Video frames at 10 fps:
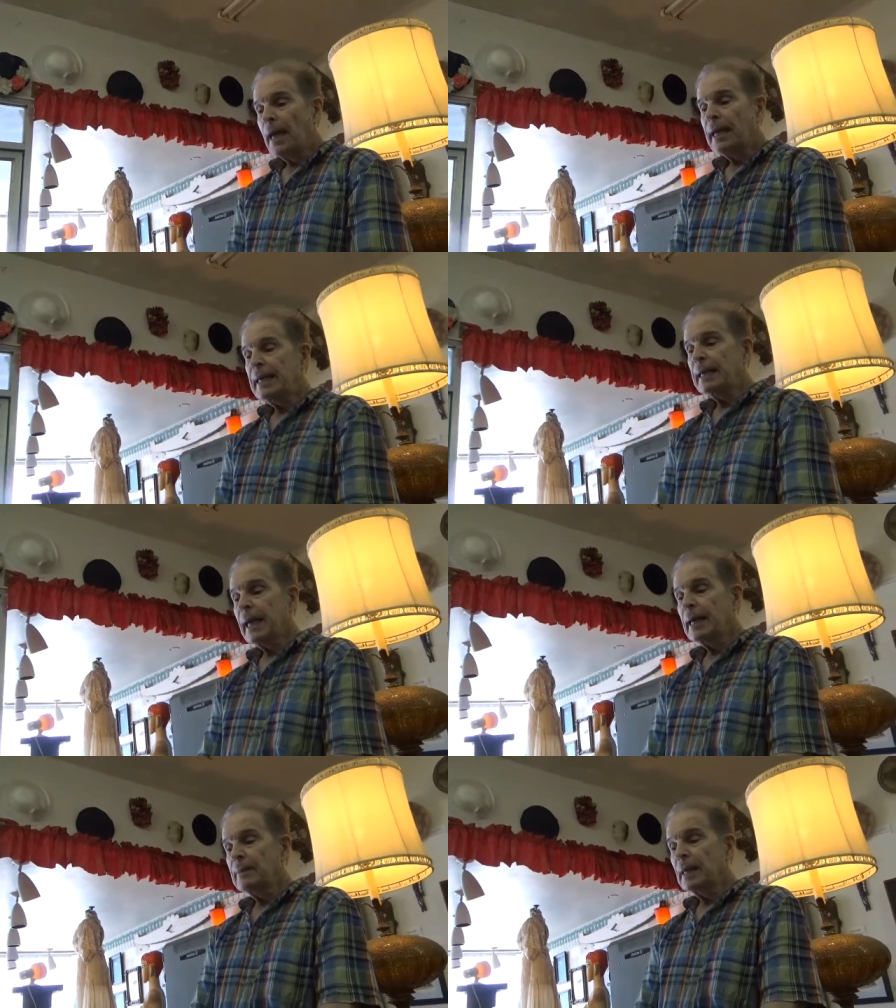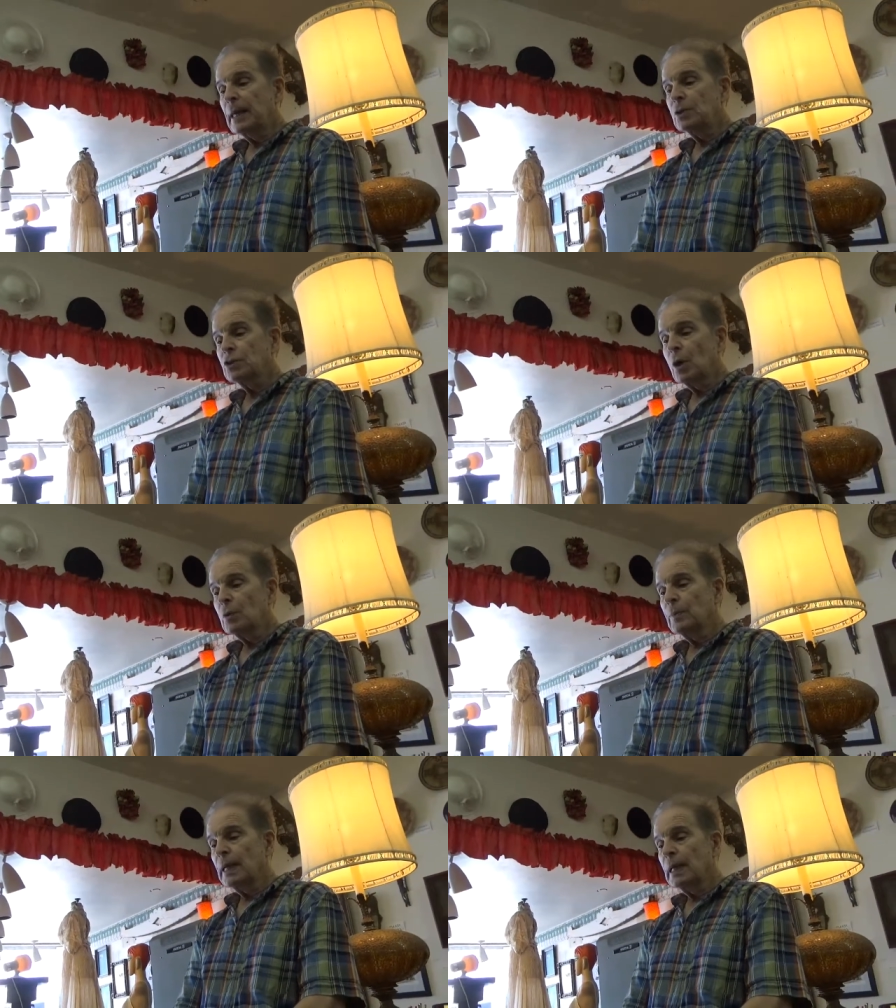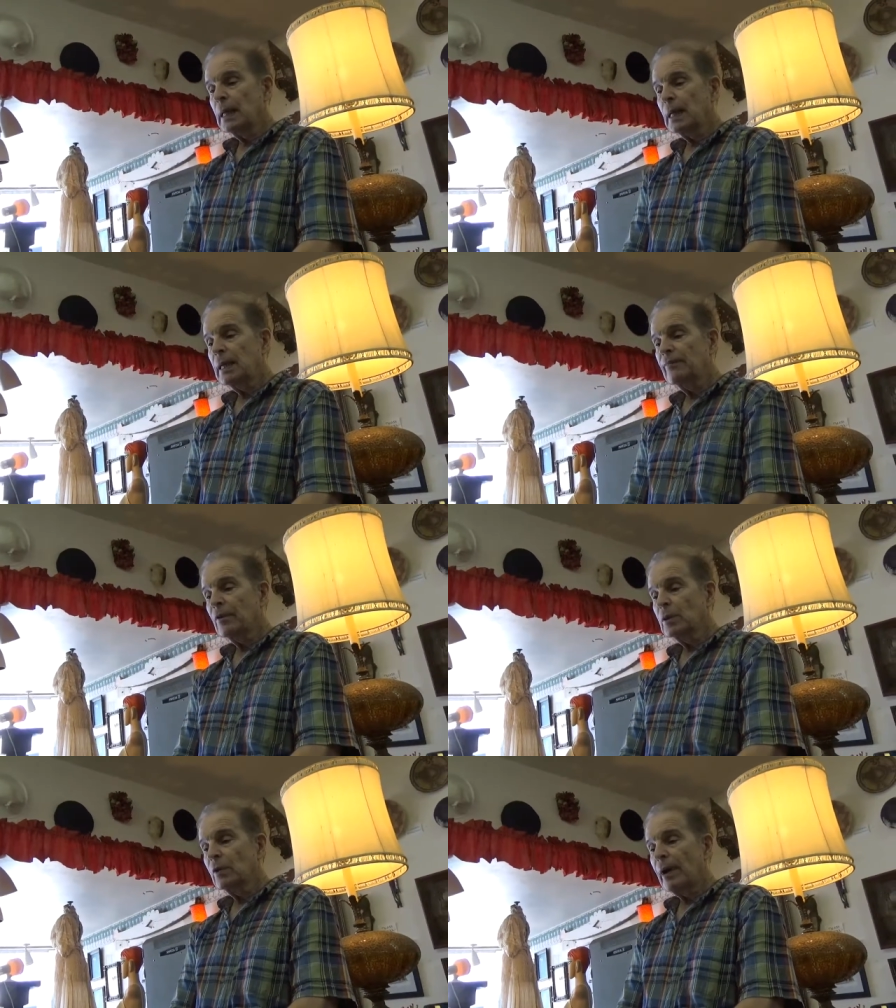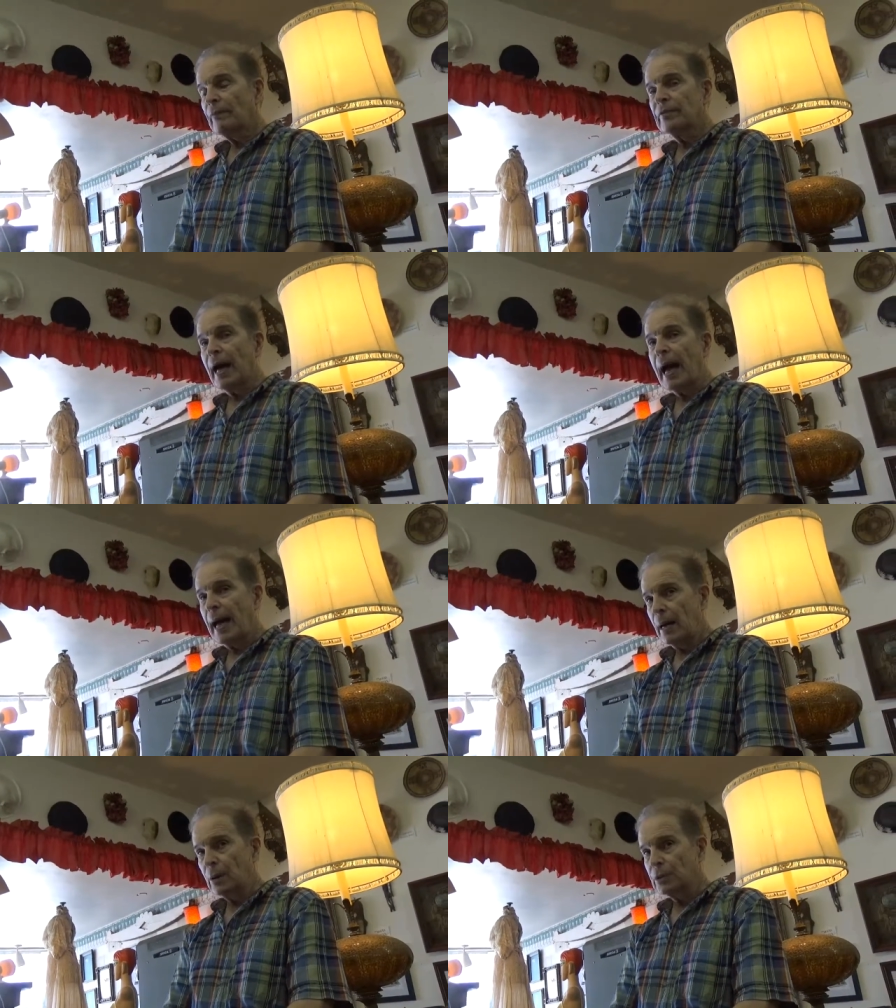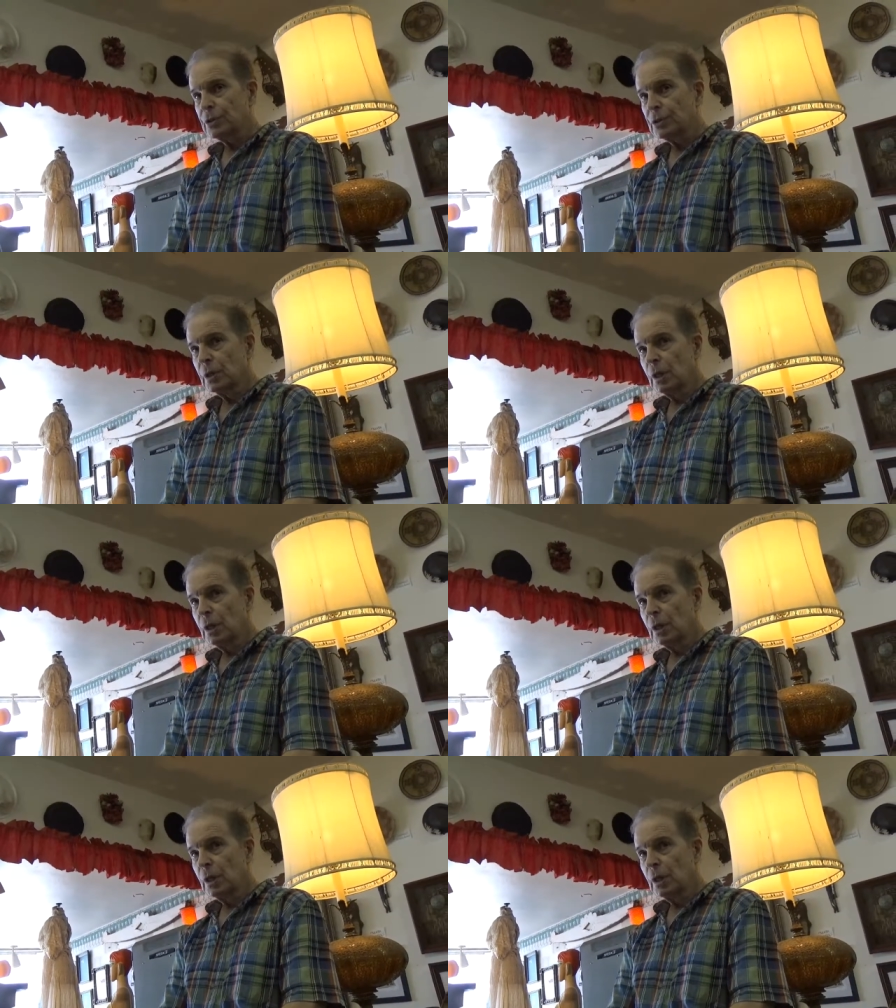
He came in and showed me he photographed the house